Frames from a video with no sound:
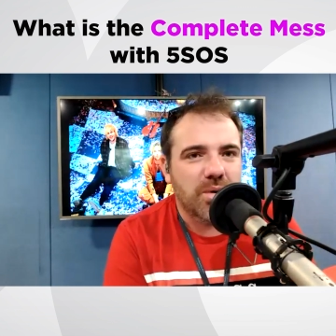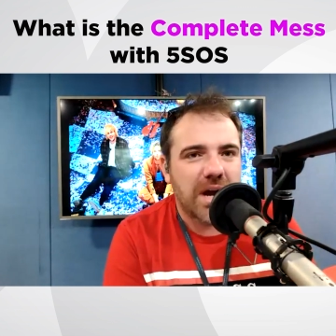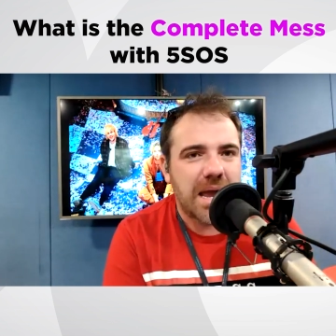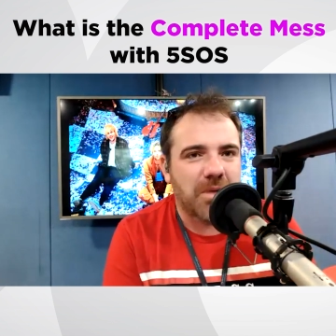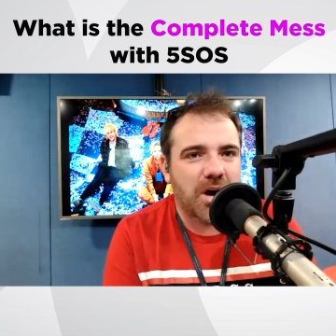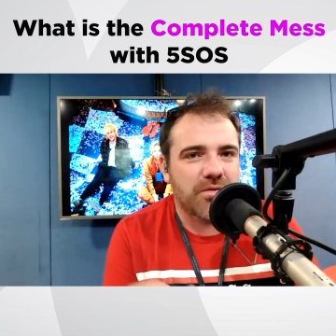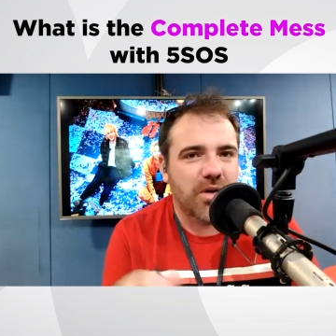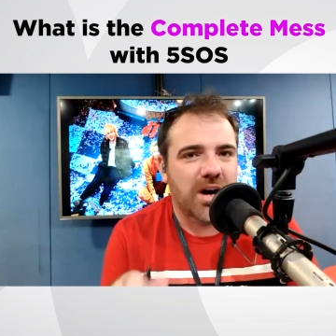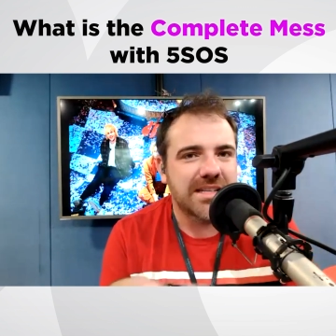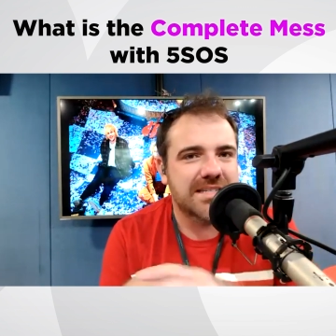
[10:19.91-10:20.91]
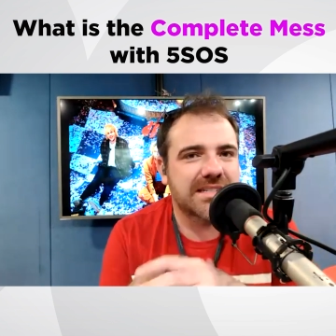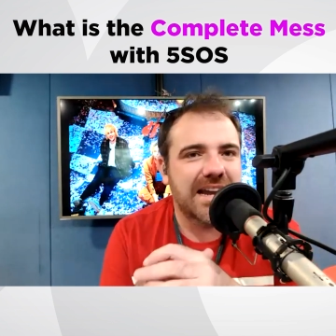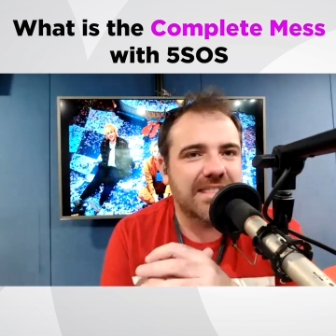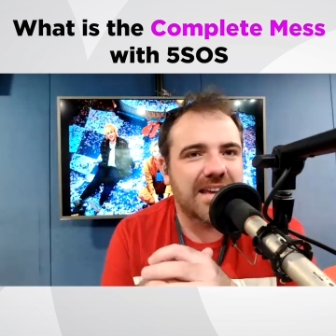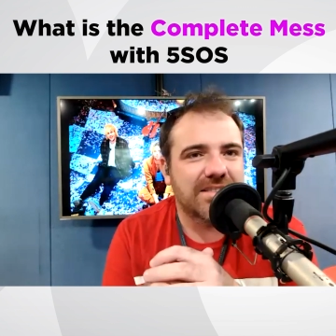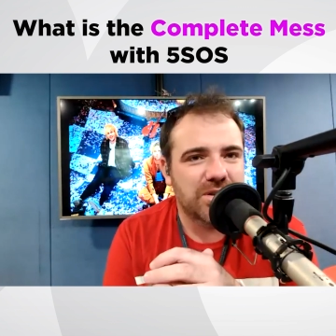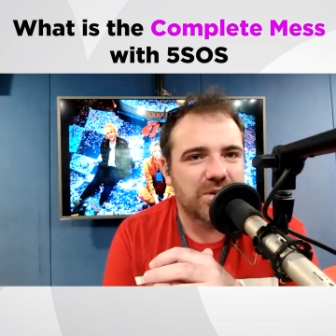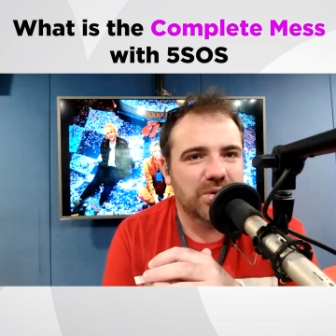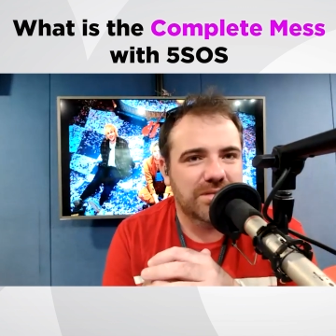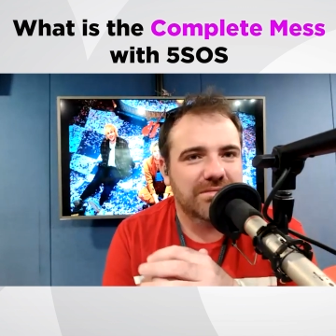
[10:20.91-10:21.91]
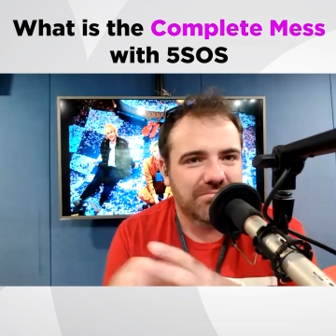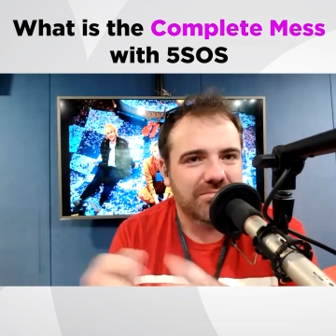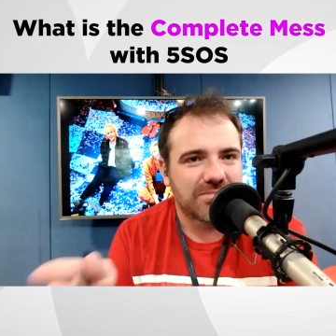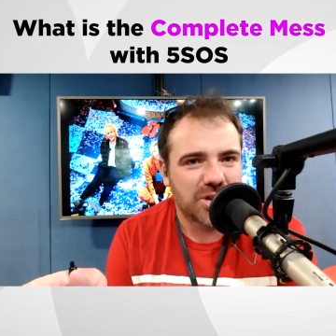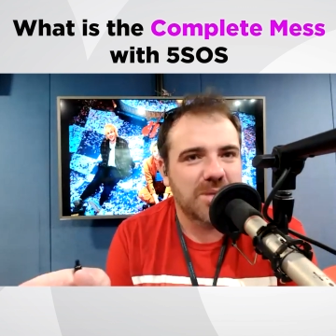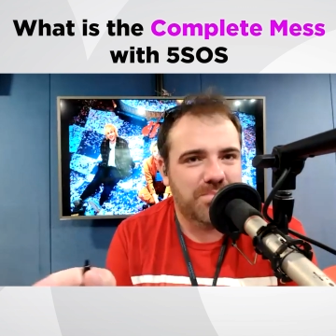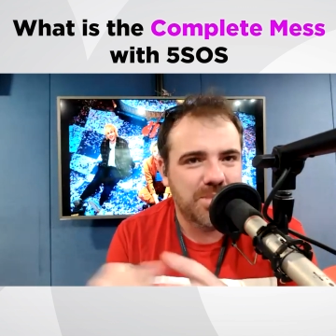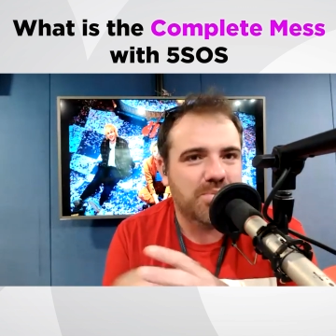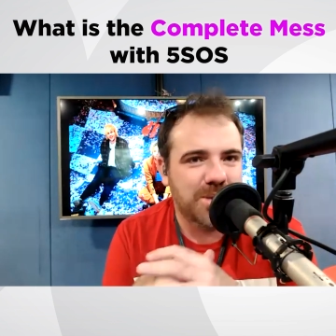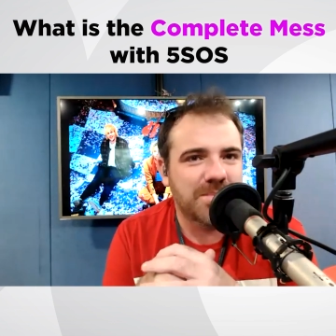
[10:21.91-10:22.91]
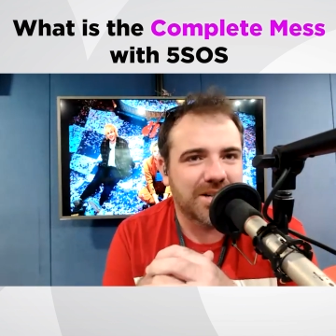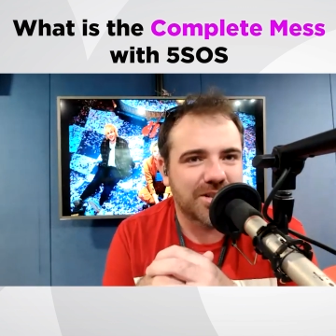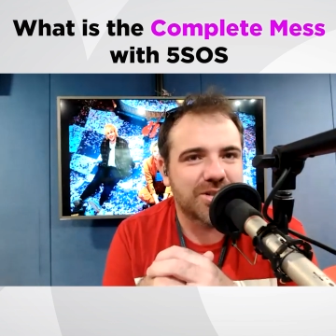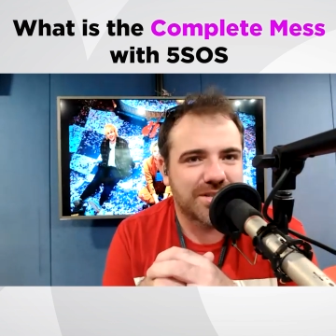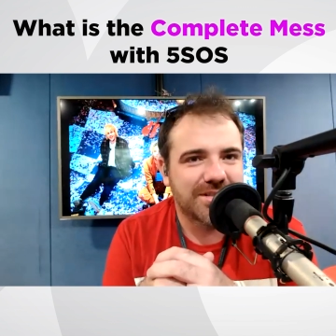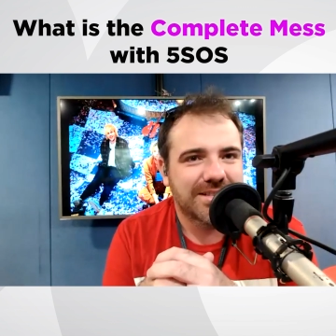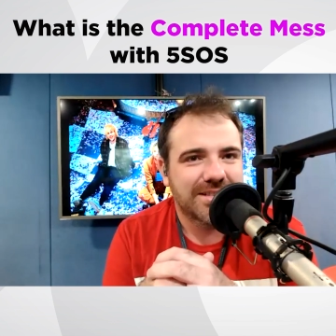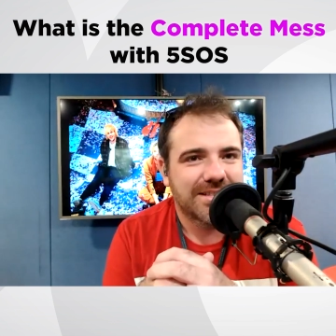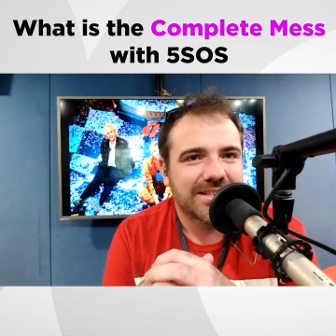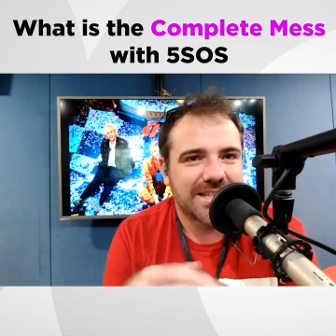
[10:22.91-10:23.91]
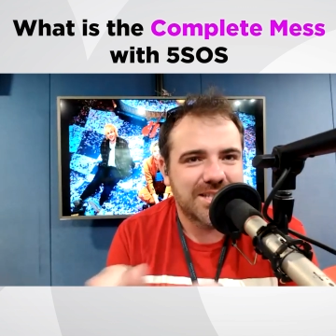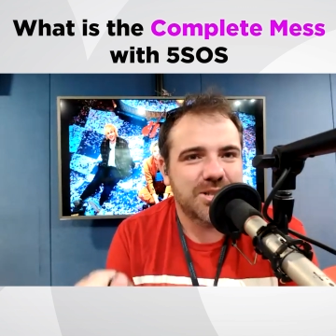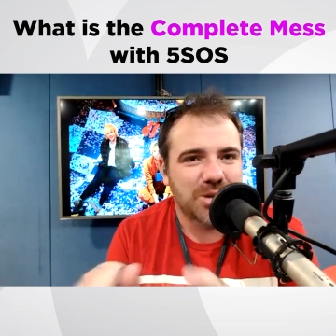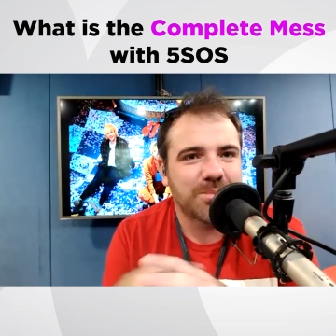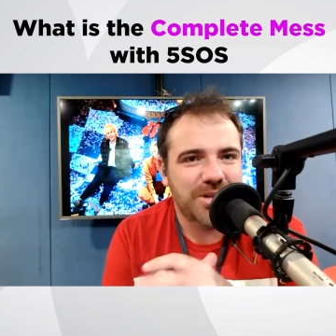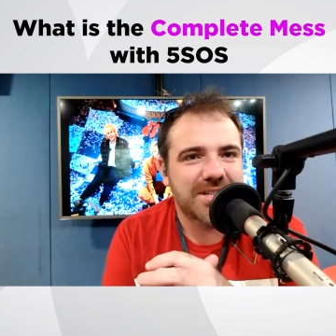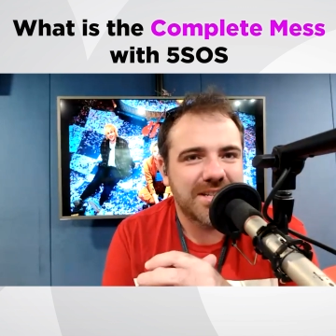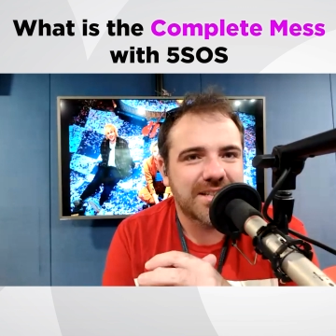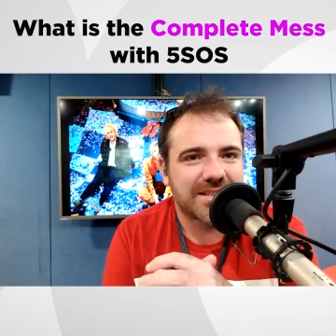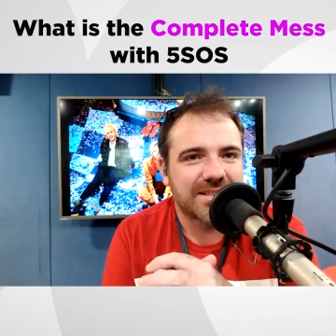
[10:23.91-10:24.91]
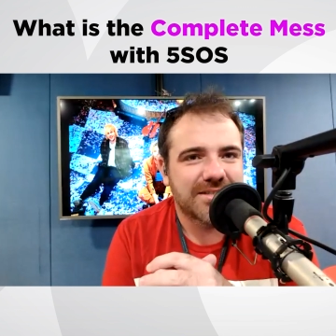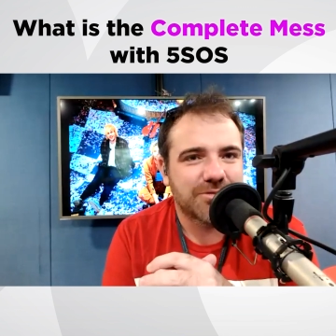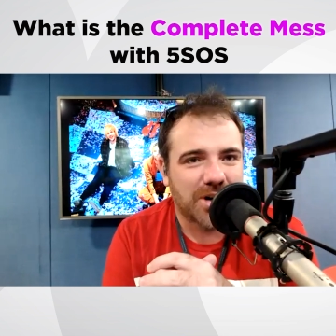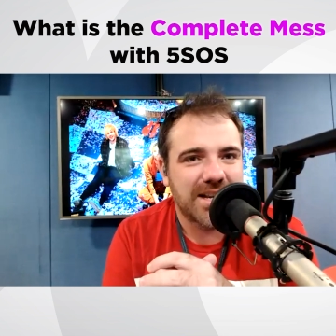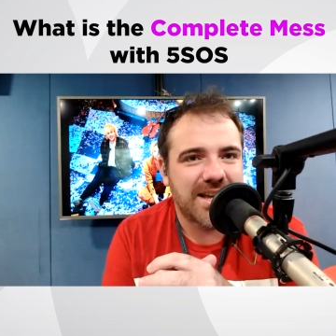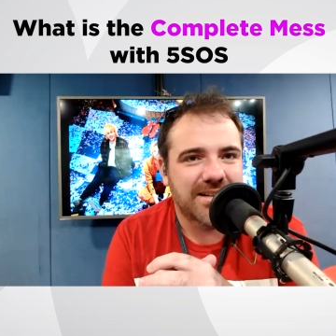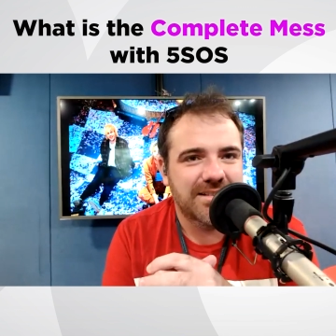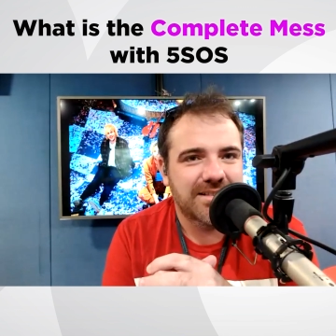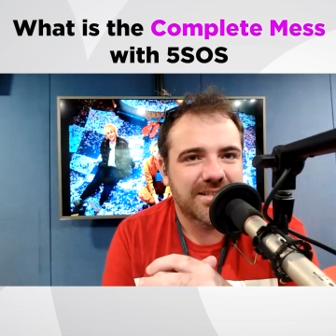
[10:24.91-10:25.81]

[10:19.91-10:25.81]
Am I right in saying that you pretty much, this is your music right now?